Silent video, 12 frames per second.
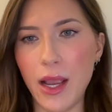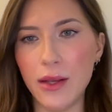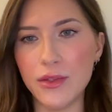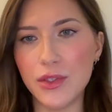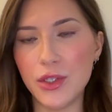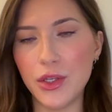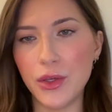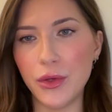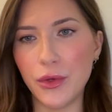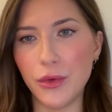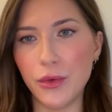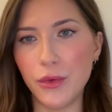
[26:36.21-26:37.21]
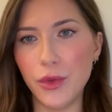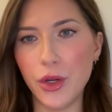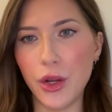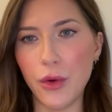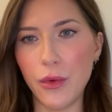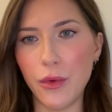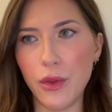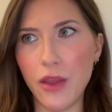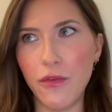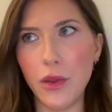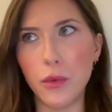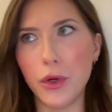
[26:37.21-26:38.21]
as to,
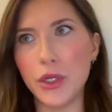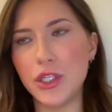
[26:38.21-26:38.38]
if he were